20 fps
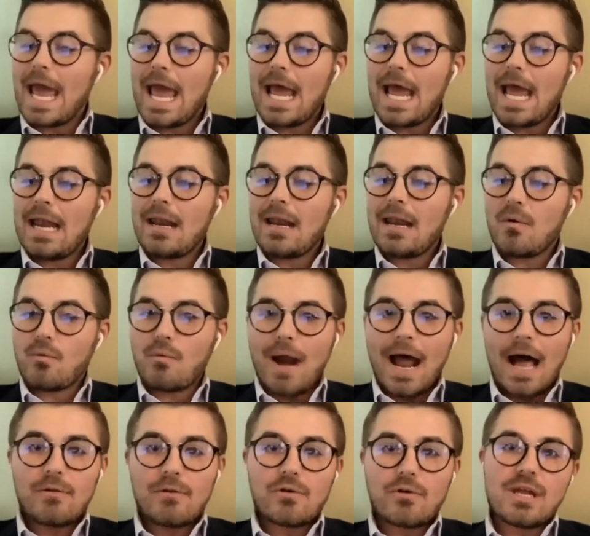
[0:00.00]
And
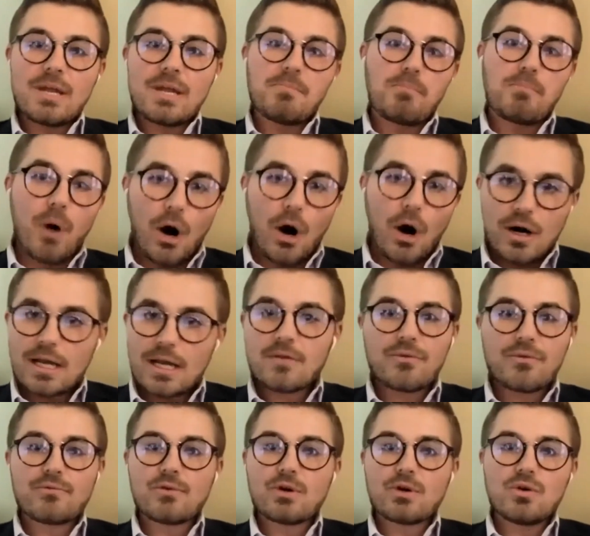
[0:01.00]
rather than
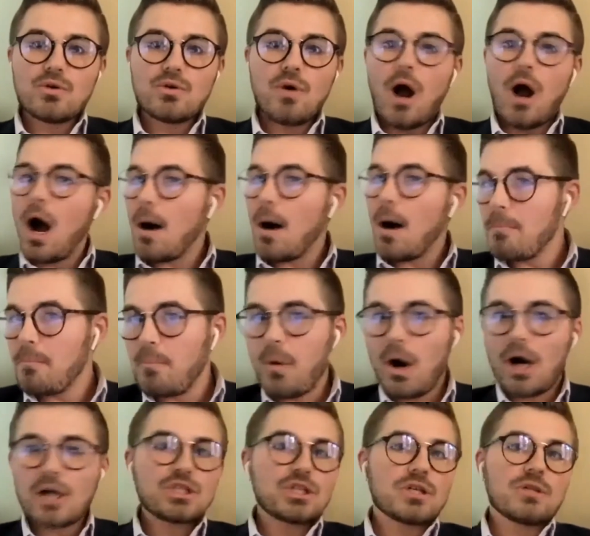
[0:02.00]
burning through a
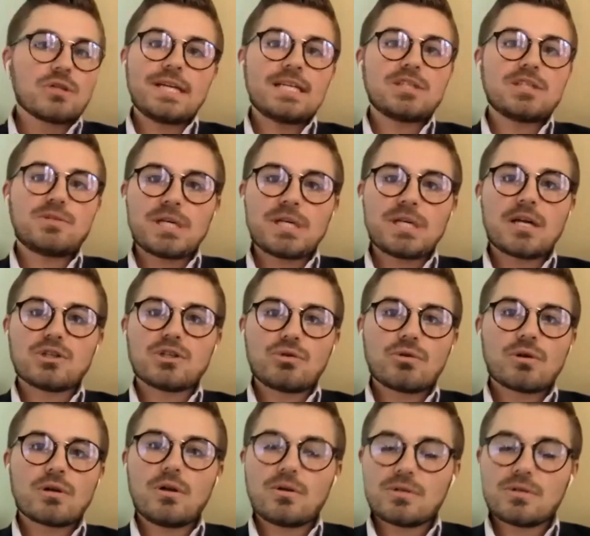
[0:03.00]
bunch of leads because you were